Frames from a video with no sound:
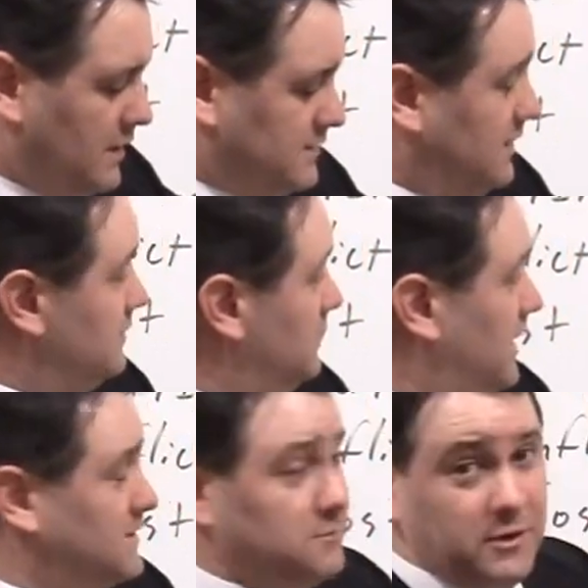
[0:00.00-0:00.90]
It's a
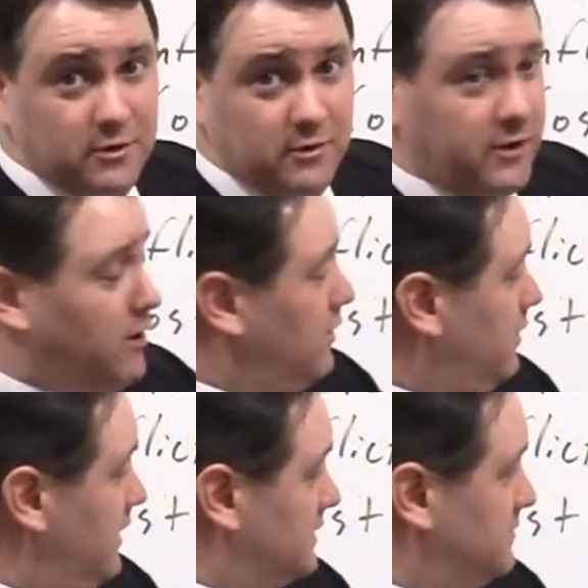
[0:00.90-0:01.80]
lesson we learned the
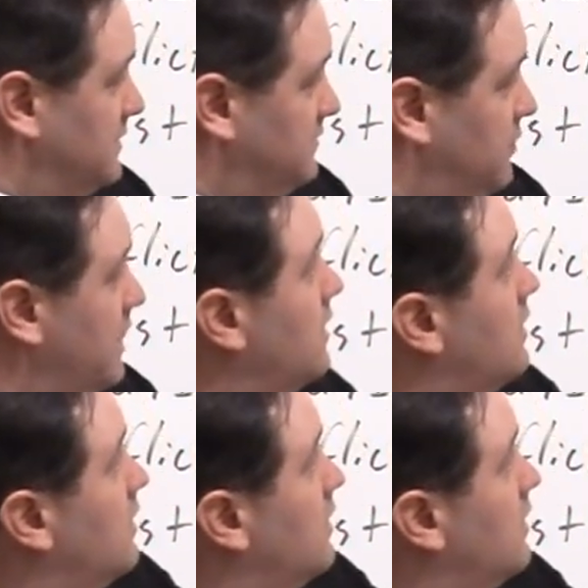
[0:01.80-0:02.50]
hard, expensive way.